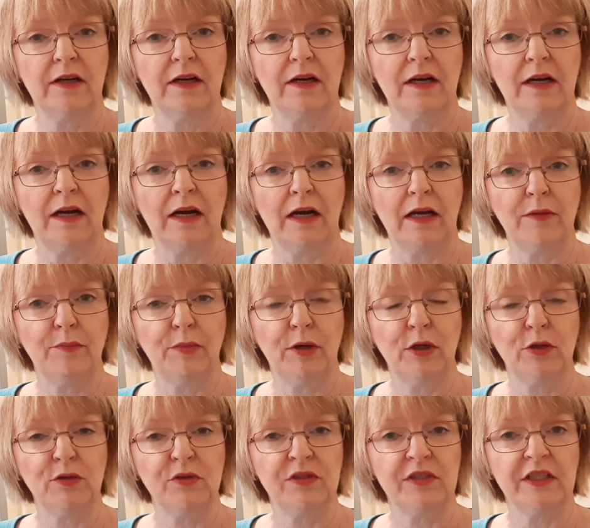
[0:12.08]
I
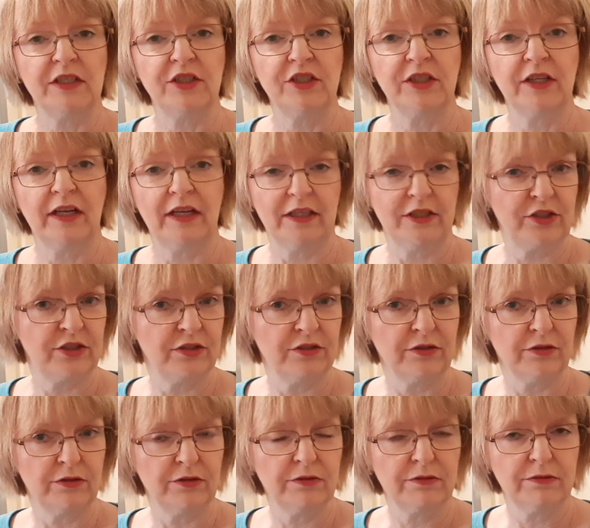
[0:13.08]
post
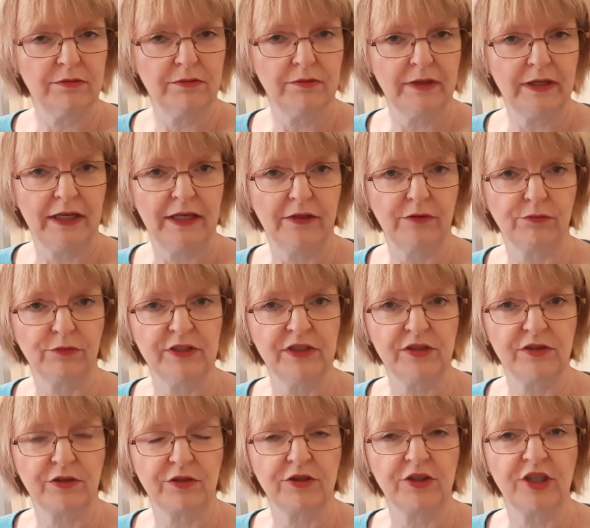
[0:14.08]
educational and
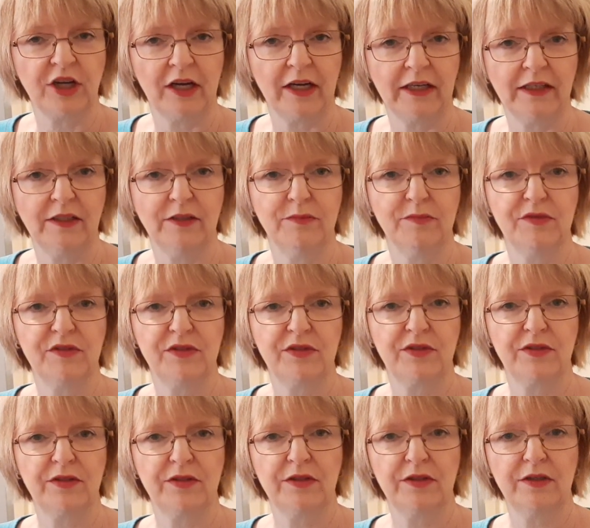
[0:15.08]
research items